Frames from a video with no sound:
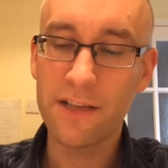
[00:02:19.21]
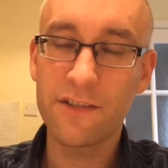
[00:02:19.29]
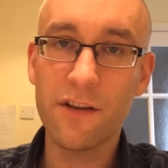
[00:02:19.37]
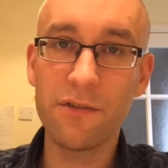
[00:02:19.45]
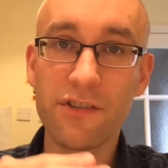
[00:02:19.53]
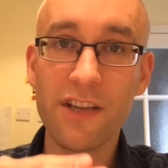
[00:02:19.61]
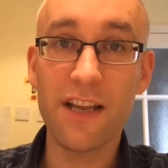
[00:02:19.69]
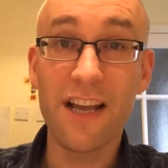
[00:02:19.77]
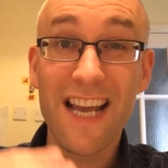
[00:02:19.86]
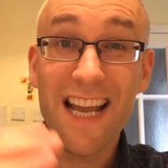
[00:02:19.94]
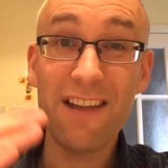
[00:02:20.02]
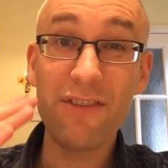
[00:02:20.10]
And so you
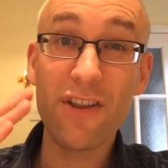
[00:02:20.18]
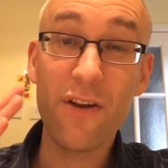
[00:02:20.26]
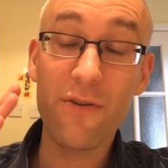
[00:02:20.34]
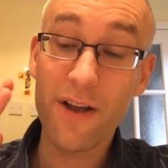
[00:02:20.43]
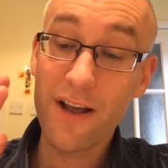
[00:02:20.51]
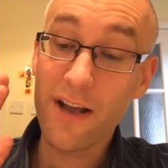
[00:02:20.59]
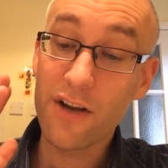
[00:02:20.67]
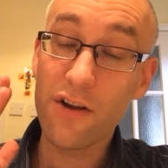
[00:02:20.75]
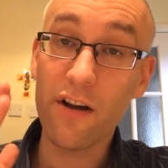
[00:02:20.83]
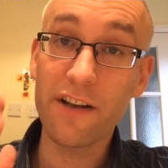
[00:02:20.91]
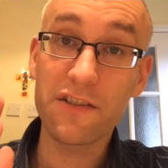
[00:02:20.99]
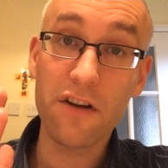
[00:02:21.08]
see, even though
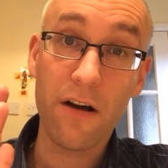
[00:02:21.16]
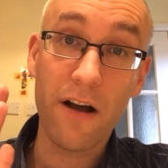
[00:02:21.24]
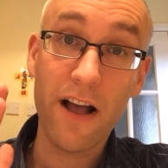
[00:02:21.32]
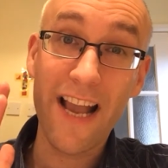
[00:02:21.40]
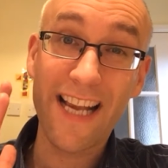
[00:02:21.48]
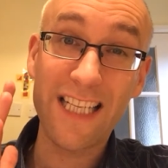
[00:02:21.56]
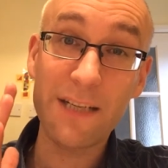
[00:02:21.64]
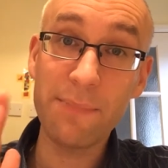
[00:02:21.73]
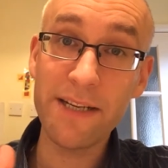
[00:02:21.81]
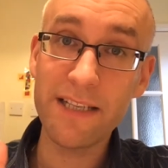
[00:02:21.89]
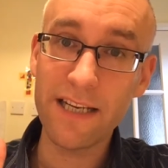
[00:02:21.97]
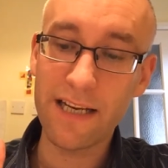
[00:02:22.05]
God is not
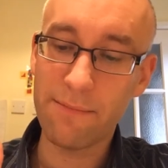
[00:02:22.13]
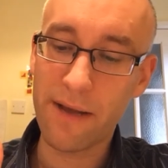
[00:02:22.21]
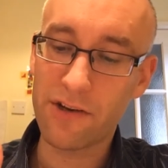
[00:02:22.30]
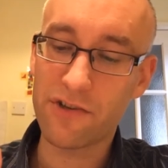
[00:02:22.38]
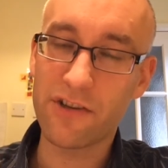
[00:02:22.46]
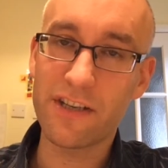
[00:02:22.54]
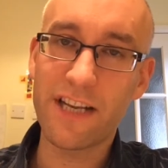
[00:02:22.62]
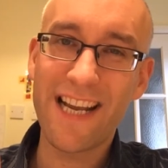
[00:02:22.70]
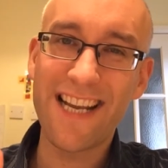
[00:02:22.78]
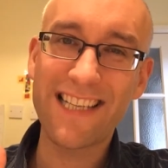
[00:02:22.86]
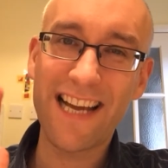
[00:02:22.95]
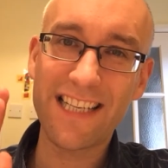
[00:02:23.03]
explicitly mentioned,
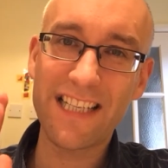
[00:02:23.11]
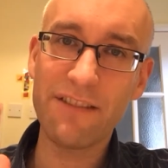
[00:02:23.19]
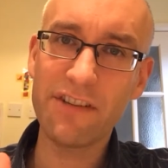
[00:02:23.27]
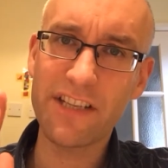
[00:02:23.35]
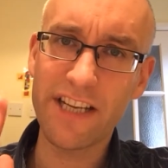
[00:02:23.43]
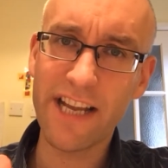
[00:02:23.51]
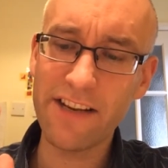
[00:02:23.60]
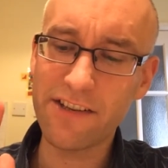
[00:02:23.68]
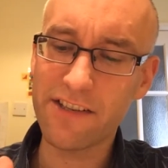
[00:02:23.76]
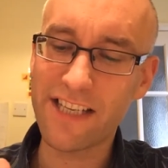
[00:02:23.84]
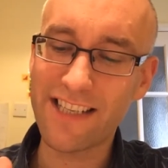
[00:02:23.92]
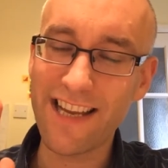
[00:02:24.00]
his activity and
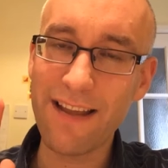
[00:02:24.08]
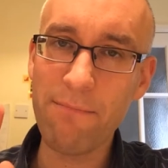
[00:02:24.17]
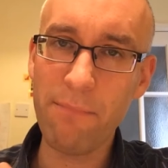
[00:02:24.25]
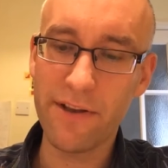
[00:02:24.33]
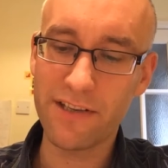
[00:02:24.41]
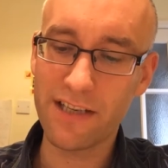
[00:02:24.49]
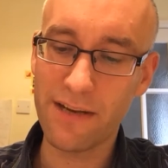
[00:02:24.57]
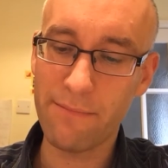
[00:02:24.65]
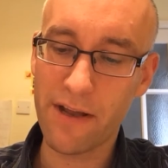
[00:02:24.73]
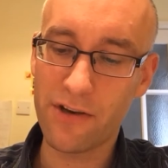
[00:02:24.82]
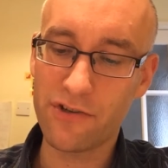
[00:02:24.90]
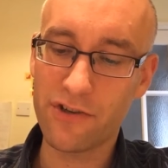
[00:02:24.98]
agency is implicitly
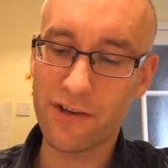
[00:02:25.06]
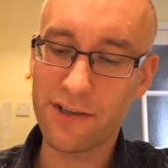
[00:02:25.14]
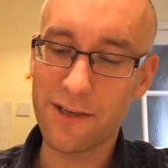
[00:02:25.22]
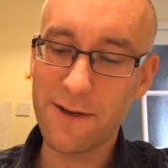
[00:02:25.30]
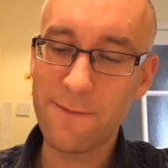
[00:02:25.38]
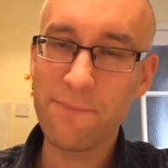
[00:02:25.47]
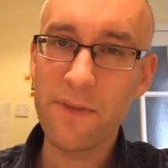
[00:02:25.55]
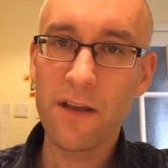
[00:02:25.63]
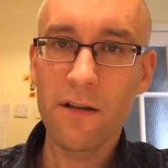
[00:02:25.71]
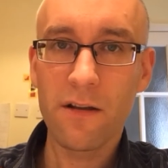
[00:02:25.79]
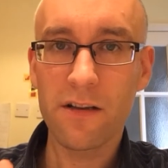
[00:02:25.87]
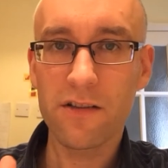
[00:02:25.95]
mentioned,
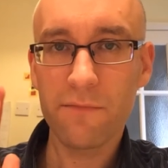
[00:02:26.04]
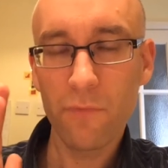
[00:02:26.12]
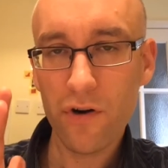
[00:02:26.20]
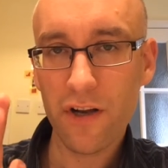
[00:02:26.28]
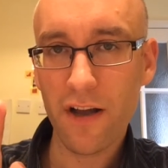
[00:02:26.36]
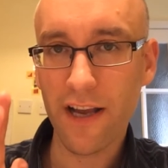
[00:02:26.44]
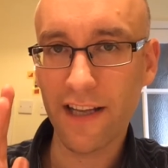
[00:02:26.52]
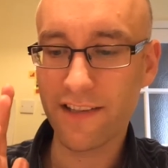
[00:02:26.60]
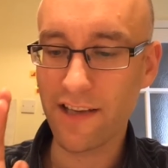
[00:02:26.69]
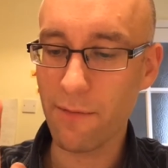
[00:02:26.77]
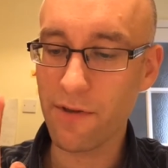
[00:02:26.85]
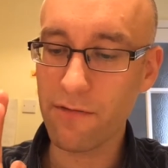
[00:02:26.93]
because Mordecai can
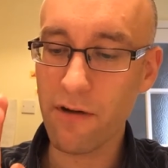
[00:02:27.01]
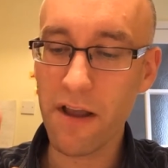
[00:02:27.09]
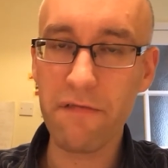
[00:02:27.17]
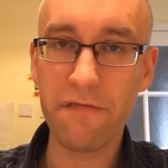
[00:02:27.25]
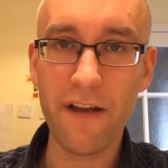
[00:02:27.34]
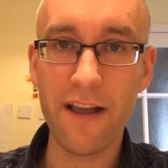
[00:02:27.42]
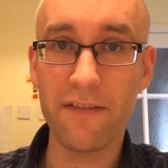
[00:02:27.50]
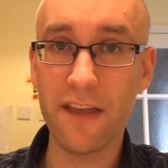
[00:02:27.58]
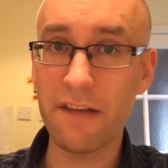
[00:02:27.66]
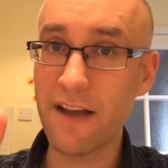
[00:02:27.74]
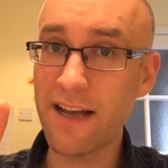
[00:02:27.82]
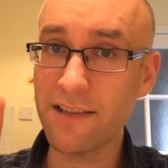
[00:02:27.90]
say with great faith,
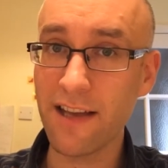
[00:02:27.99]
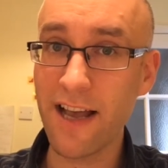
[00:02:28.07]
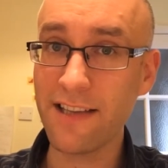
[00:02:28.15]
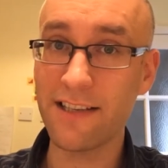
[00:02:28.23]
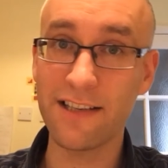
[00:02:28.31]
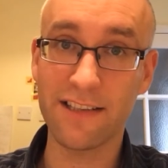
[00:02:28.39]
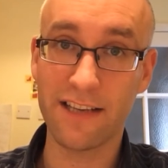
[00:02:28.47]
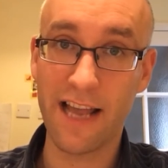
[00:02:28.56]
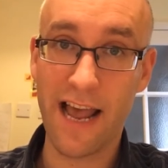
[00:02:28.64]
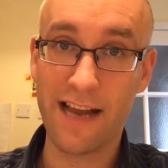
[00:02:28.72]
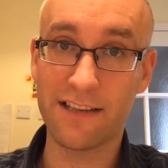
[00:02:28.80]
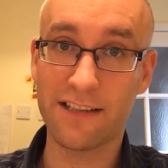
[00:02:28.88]
if Esther
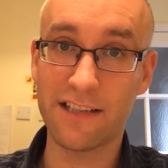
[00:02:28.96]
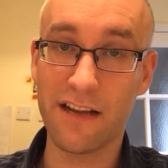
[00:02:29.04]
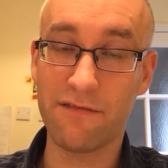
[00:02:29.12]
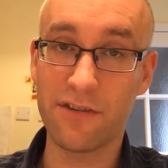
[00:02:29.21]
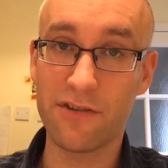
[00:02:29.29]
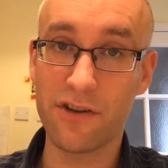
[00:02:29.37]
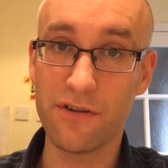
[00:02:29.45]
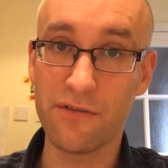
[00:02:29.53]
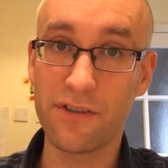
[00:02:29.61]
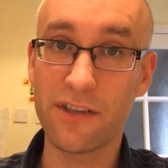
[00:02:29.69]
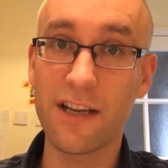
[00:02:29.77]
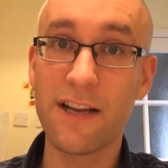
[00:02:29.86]
doesn't act to save the
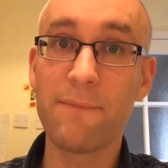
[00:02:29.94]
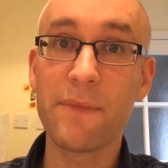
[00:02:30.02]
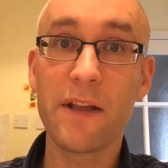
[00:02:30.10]
Jews,